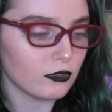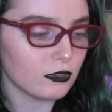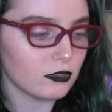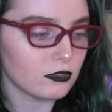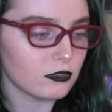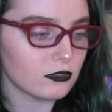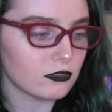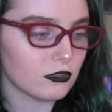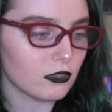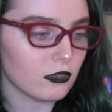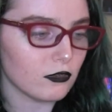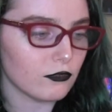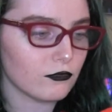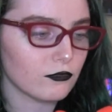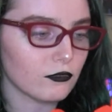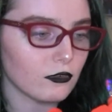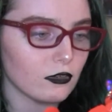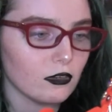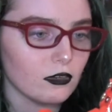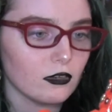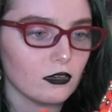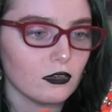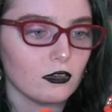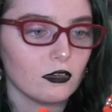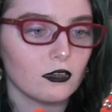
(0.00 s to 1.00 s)
stuff
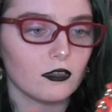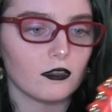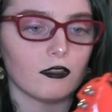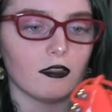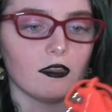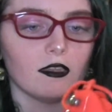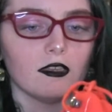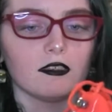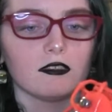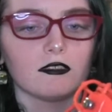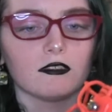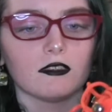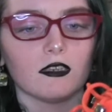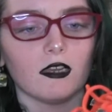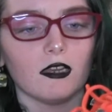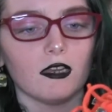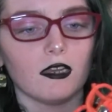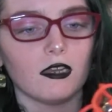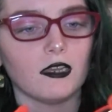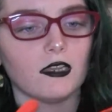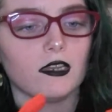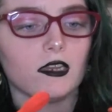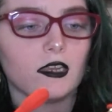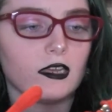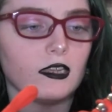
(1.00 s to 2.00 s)
on the
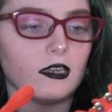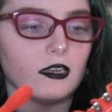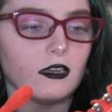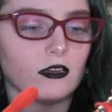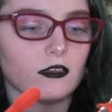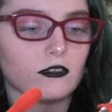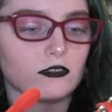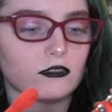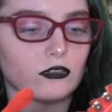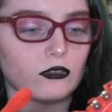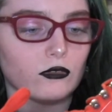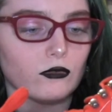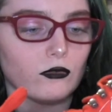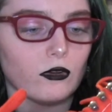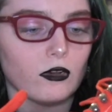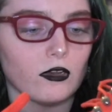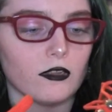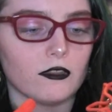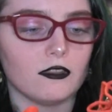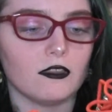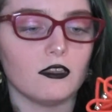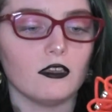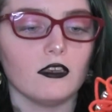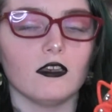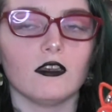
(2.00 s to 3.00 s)
side and also
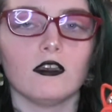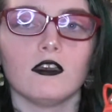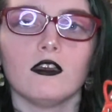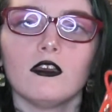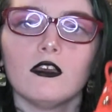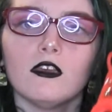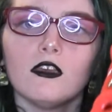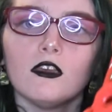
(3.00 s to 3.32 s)
on the